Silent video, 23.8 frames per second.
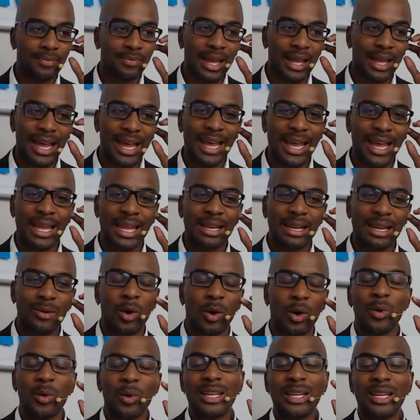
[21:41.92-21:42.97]
And
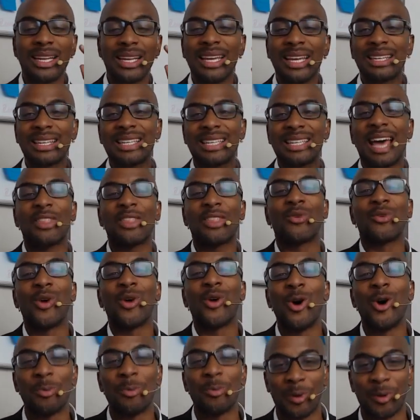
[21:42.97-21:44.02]
we get inside the
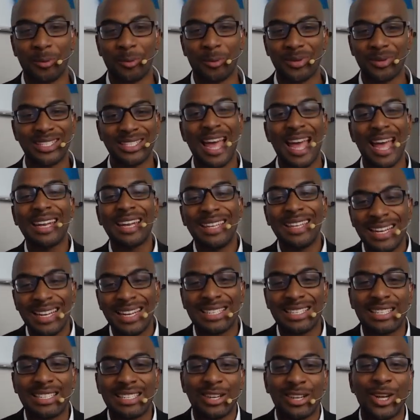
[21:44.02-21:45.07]
wrong purpose, not
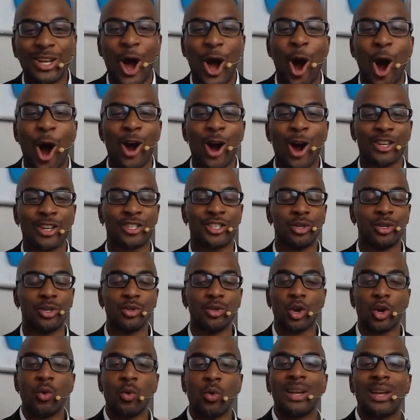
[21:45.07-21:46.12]
necessarily our shoes
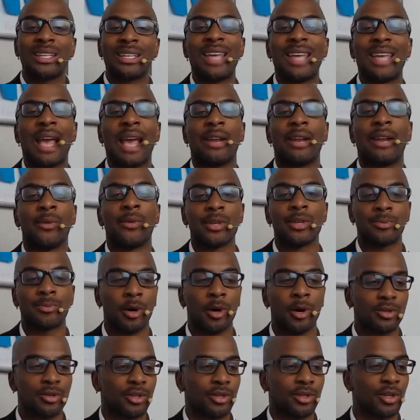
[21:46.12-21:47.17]
or what exactly we're
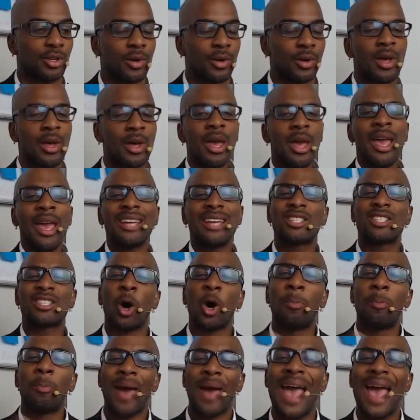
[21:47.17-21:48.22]
supposed to do. And so
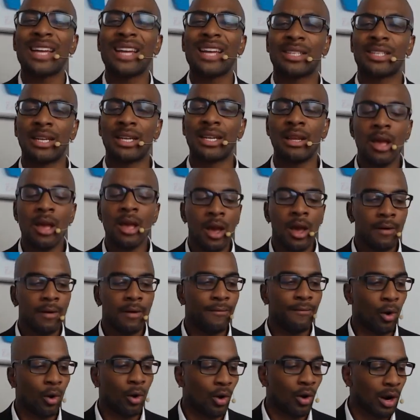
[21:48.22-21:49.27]
passion,
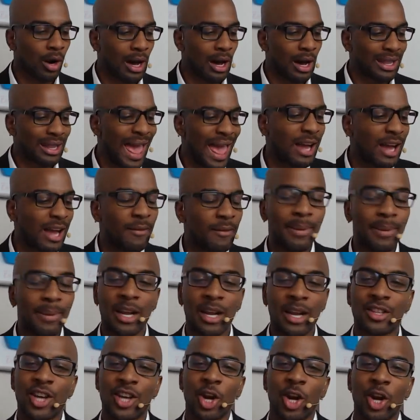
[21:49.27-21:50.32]
for a lack of better
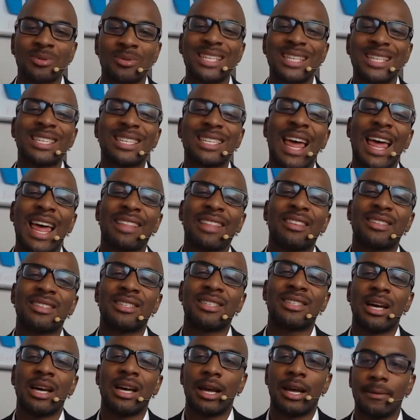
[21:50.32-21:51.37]
terms, is like the
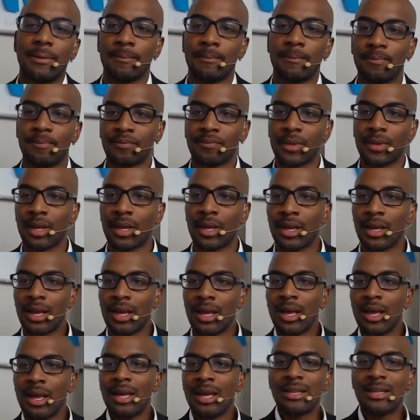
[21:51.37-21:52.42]
sun.
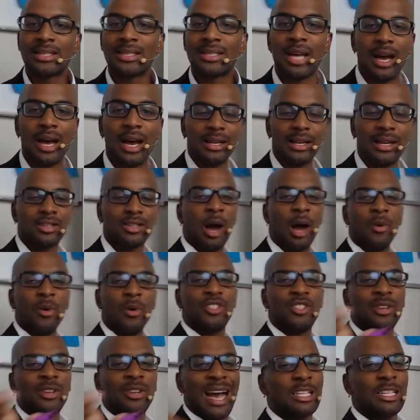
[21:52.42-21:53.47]
Sun. So I want
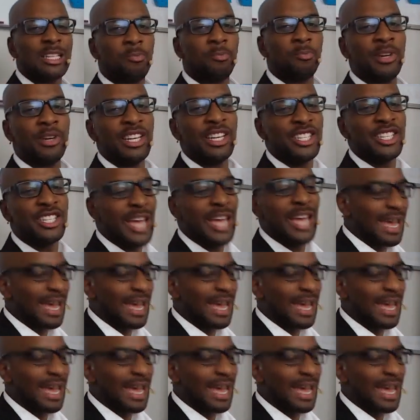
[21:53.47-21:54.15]
you guys to put in the chat,